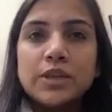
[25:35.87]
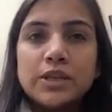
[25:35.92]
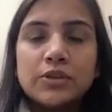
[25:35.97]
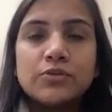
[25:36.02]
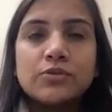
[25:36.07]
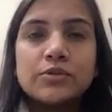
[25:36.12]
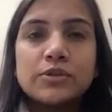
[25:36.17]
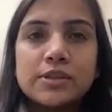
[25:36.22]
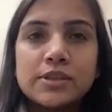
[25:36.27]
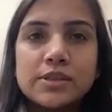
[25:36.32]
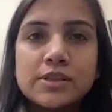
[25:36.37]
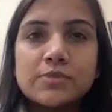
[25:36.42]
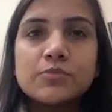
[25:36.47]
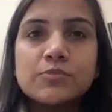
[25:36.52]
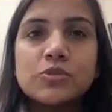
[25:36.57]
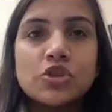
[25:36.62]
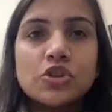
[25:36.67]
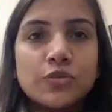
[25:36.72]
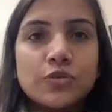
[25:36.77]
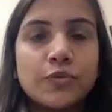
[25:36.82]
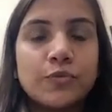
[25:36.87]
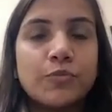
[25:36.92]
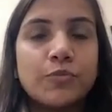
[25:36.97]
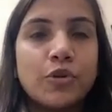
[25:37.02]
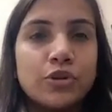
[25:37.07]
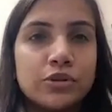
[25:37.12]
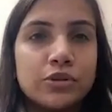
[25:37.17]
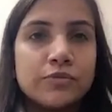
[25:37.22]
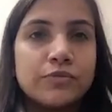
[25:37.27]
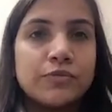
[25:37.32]
ecosystem sort of a
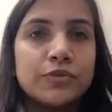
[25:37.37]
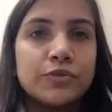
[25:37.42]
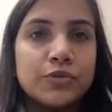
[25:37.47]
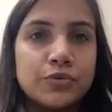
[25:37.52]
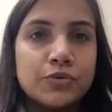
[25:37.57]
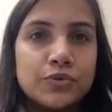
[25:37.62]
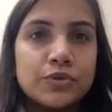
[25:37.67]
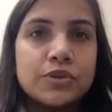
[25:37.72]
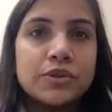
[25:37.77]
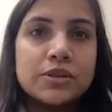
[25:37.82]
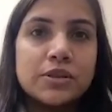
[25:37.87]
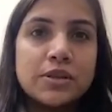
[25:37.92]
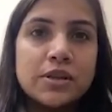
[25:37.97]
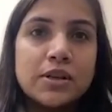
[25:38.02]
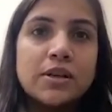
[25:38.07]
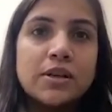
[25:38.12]
model for those